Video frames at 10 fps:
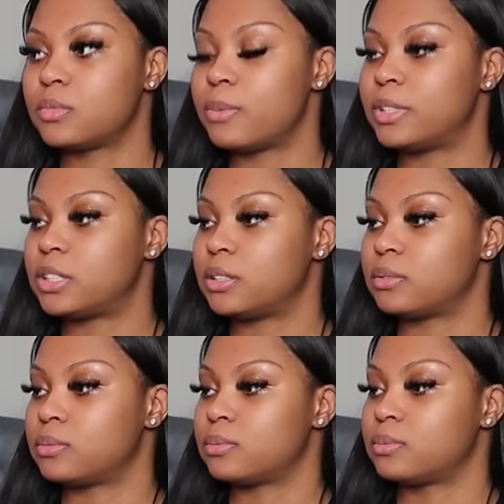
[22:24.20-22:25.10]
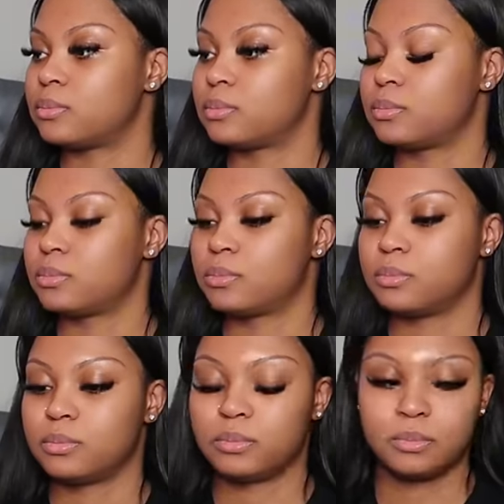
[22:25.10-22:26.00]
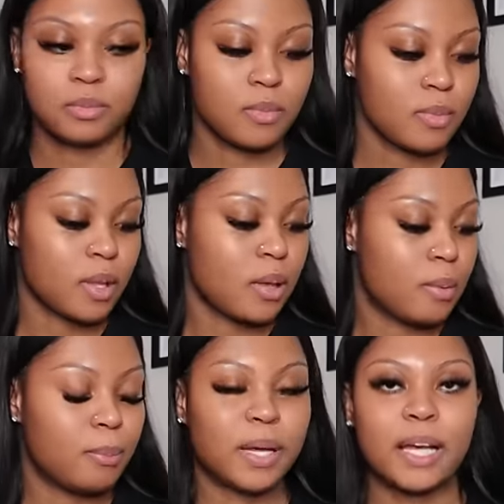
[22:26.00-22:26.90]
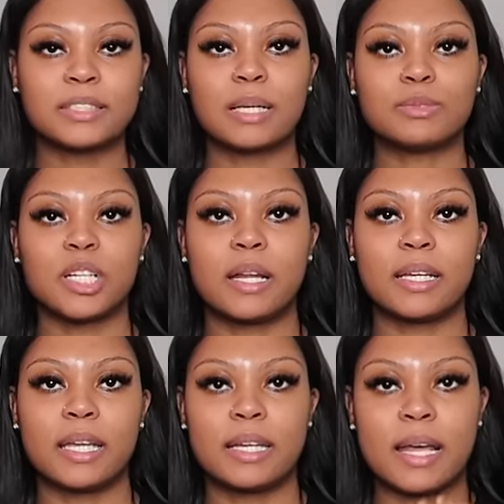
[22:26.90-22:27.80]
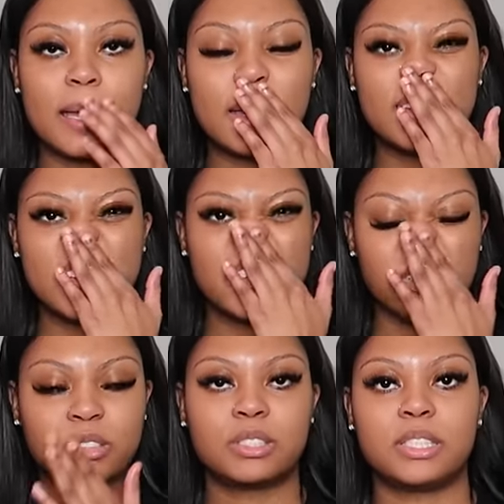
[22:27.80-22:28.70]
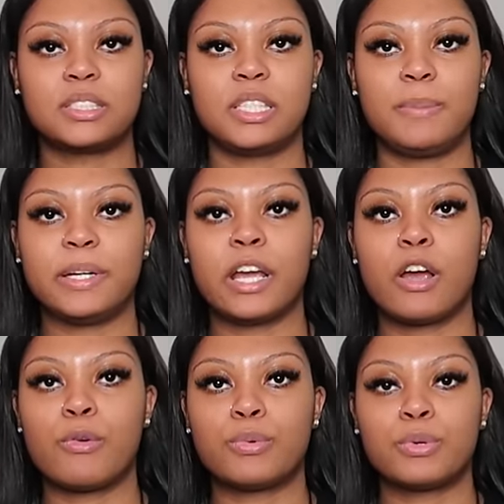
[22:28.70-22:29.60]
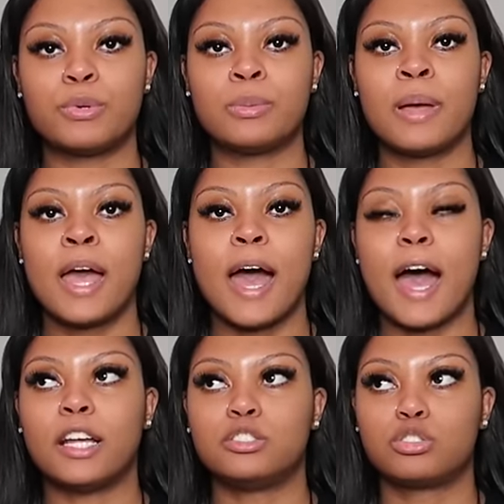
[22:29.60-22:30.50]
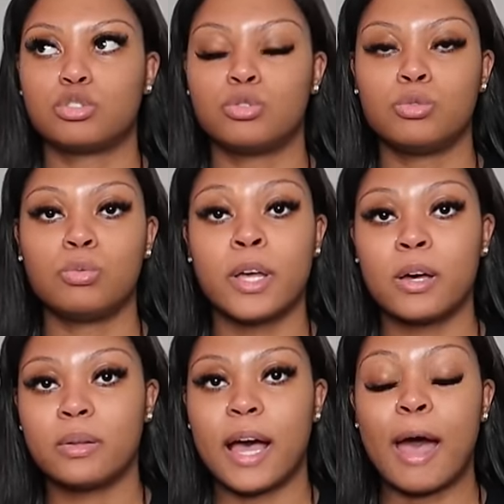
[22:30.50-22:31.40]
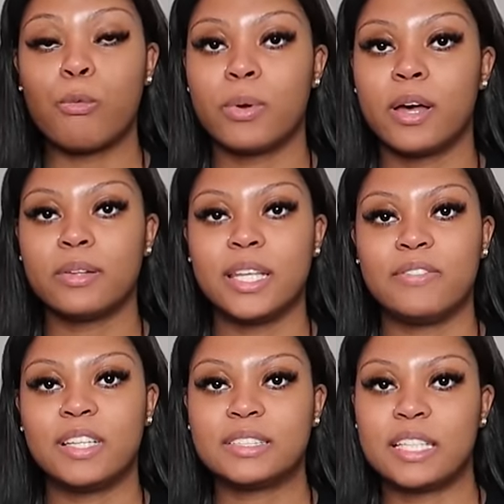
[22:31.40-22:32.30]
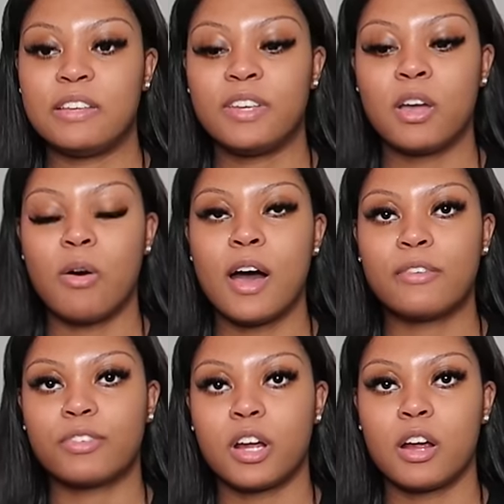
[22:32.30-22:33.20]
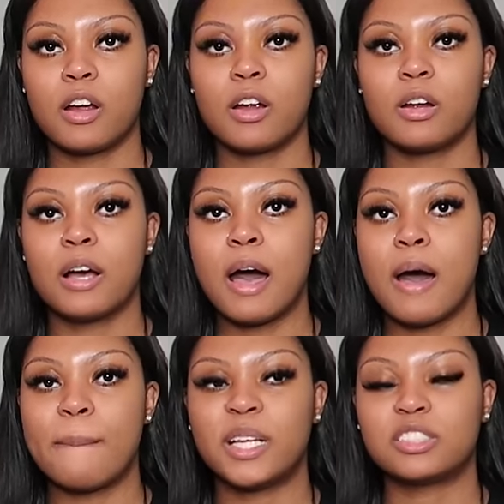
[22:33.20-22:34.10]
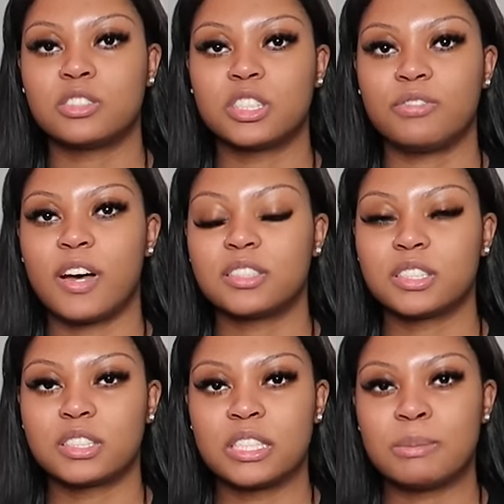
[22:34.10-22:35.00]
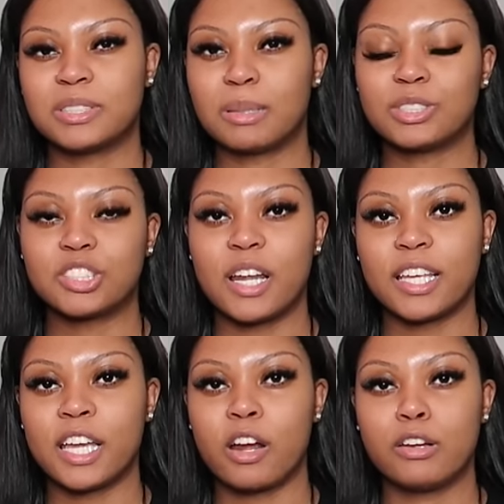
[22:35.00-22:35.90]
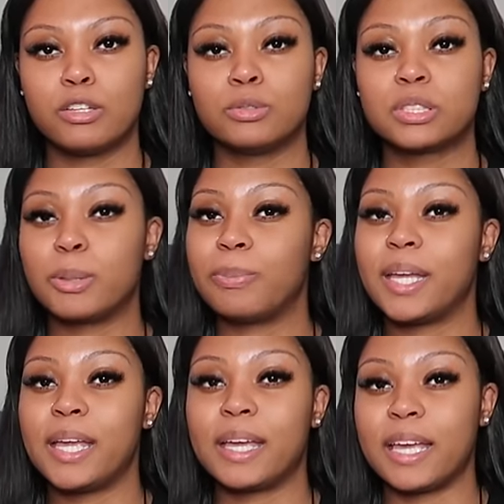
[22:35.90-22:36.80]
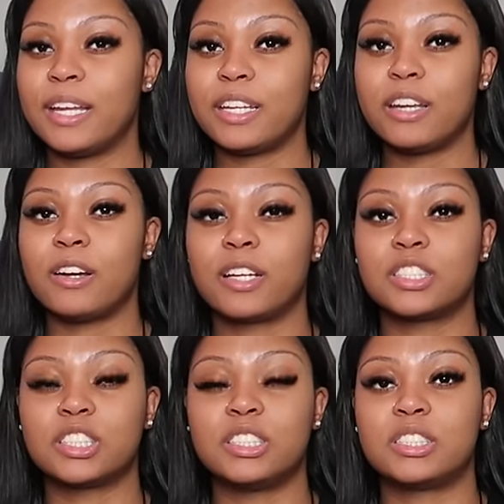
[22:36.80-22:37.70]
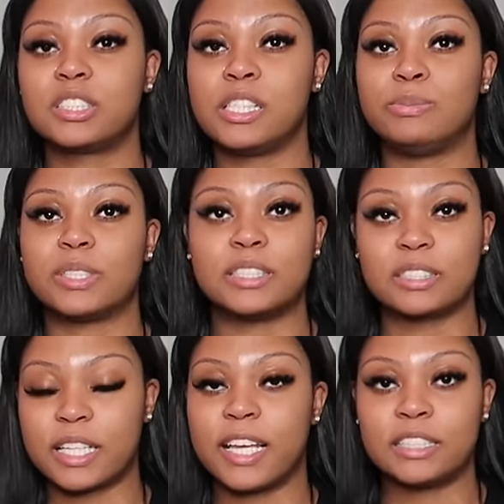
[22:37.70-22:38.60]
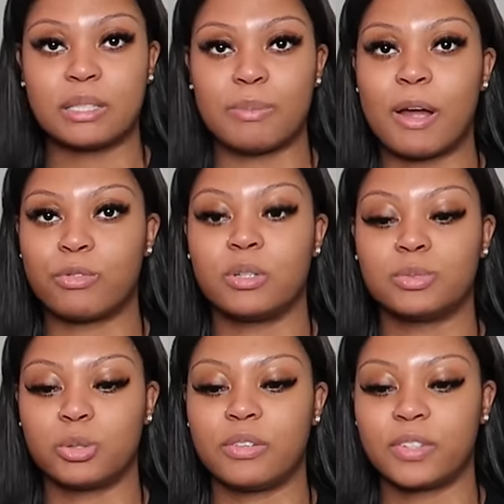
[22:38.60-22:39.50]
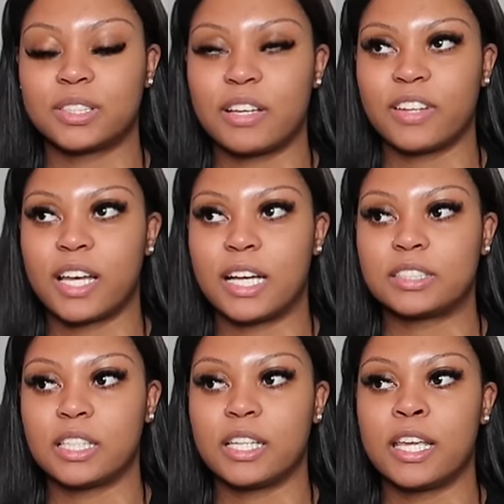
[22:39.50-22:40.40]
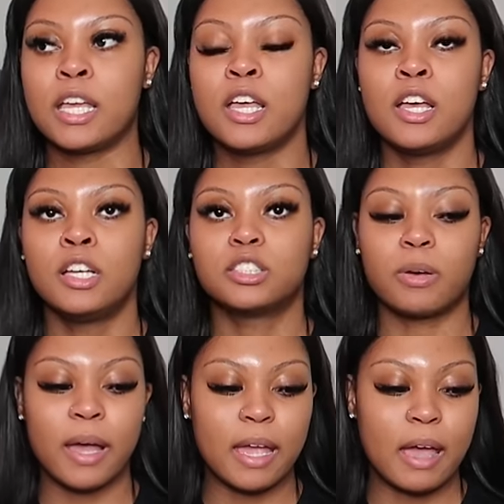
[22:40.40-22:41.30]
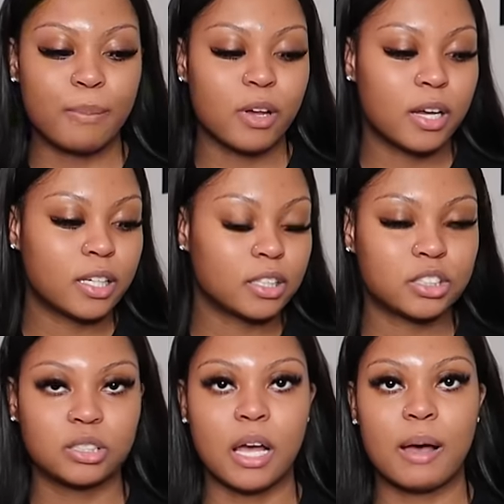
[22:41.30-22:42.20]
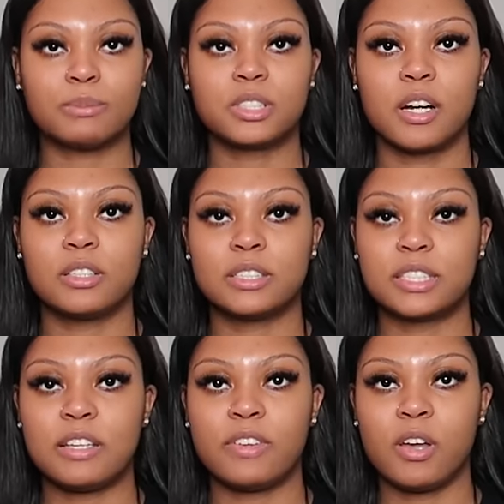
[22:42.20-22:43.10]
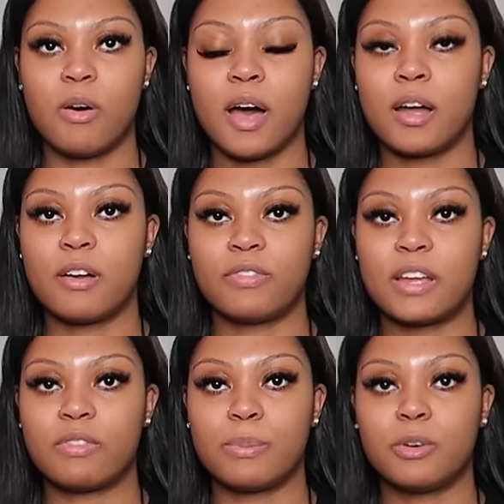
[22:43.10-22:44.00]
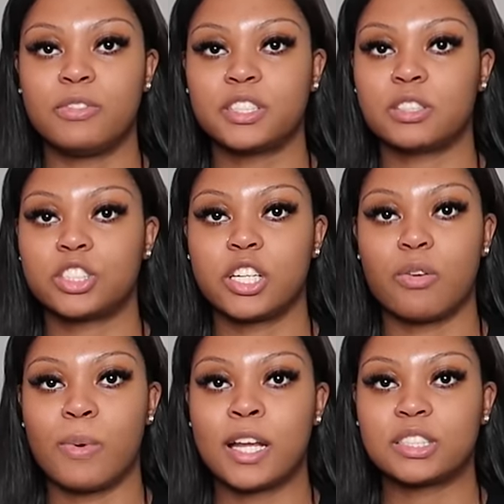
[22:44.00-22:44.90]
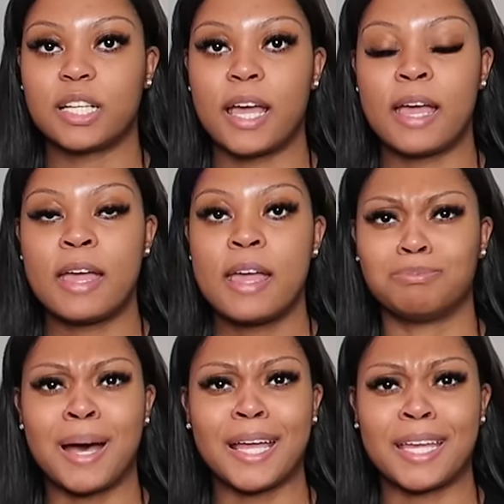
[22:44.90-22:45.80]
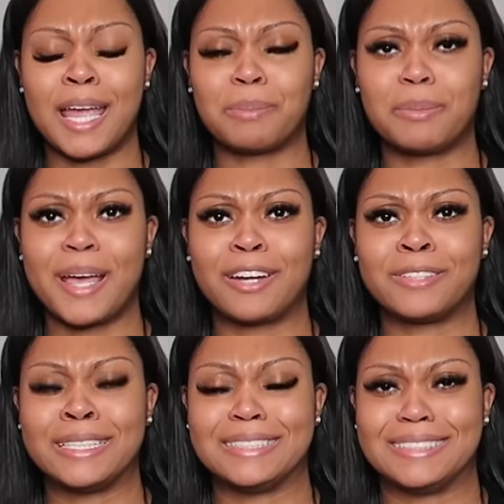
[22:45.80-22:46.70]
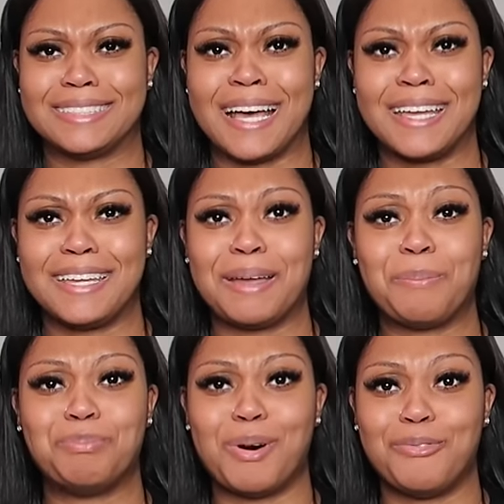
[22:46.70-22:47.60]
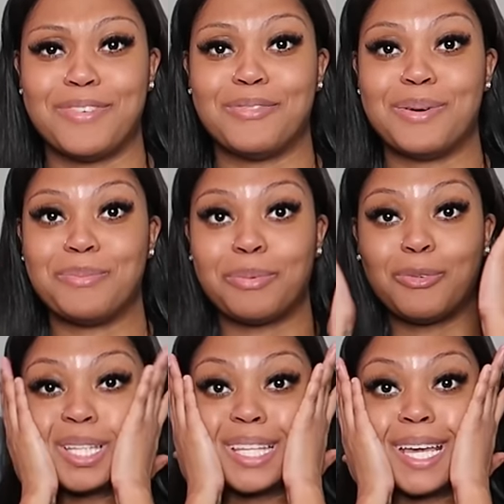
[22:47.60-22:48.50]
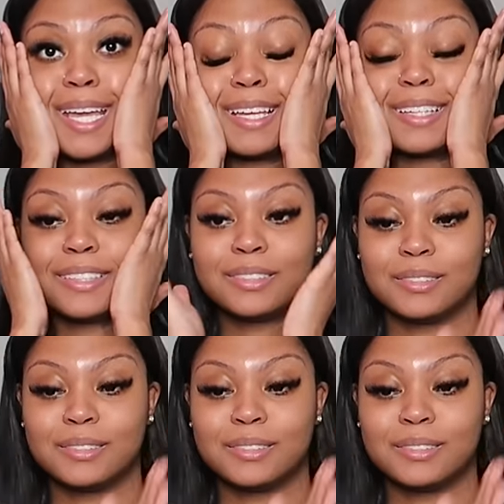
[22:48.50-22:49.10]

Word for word: Let me see. Baby because I'm trying to get Nayeli used to sleeping in her room, I do will I will leave the TV on for her um, until she falls asleep because I'm just trying to get her used to being in here because she sleeps and stays in my room 24/7 constantly. So I am gonna um, turn the TV on her favorite movie so she can watch that. My camera battery is dying, both of them. What the heck?